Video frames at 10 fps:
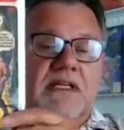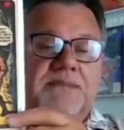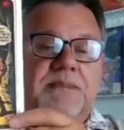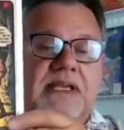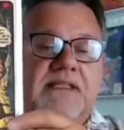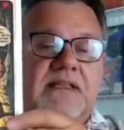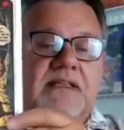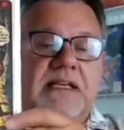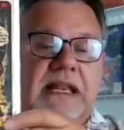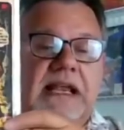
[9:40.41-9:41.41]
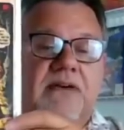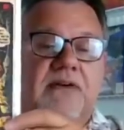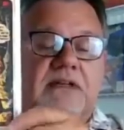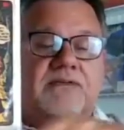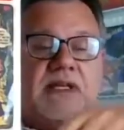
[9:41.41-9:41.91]
is basically a
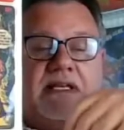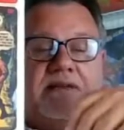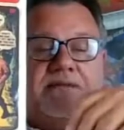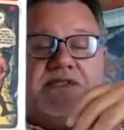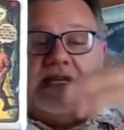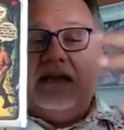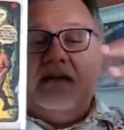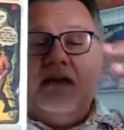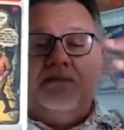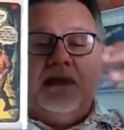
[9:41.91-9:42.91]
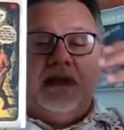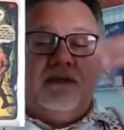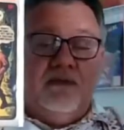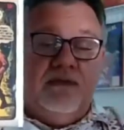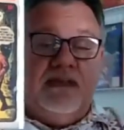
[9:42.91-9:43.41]
narrative, like setting up like
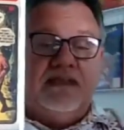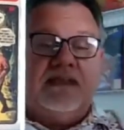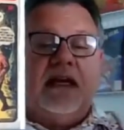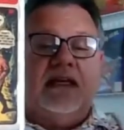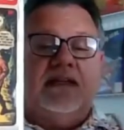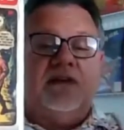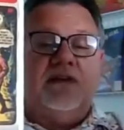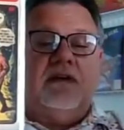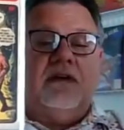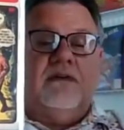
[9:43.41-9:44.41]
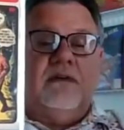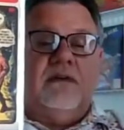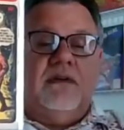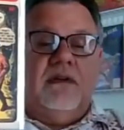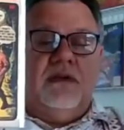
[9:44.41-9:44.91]
who these guys are
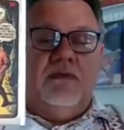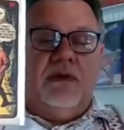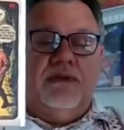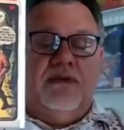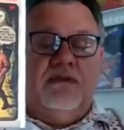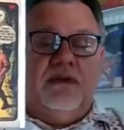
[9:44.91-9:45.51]
and what,